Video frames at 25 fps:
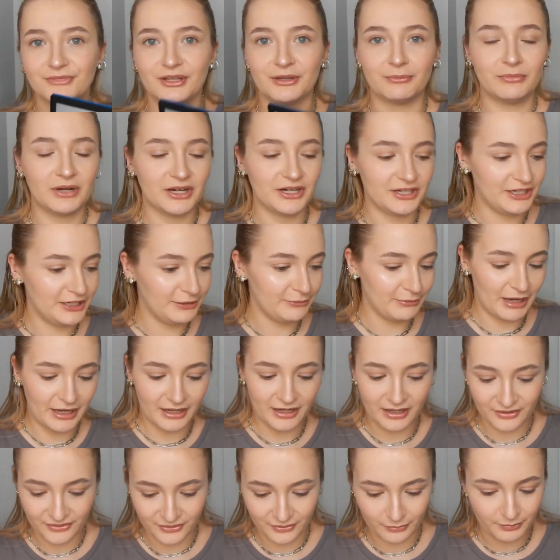the money my
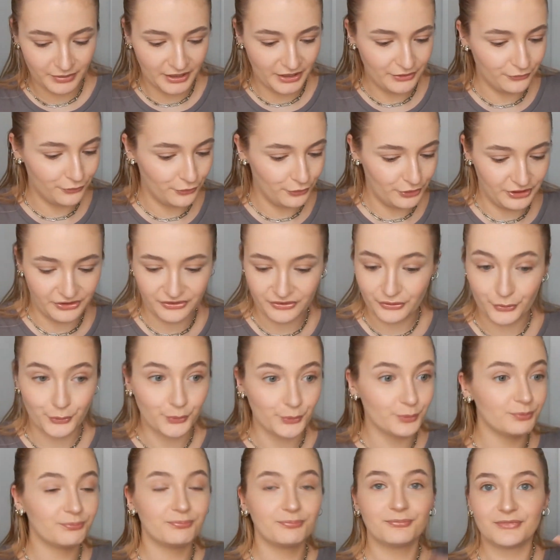cousin paid for it.
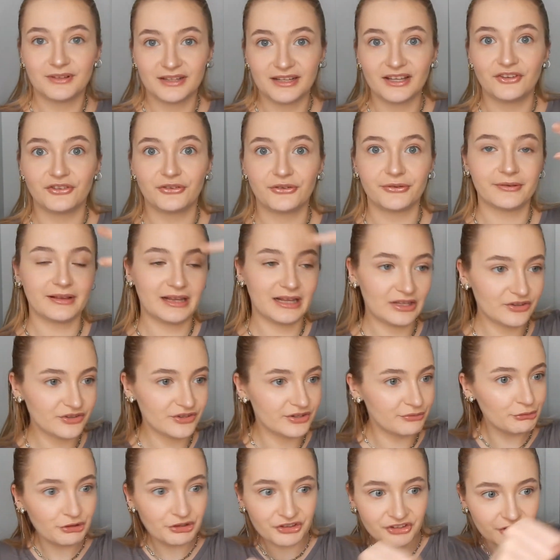So
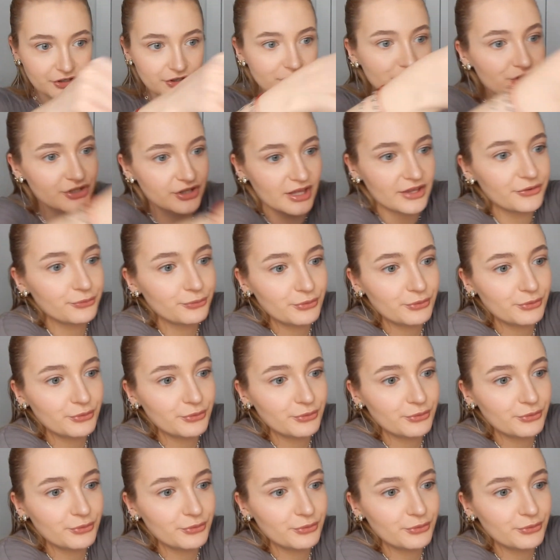let's research.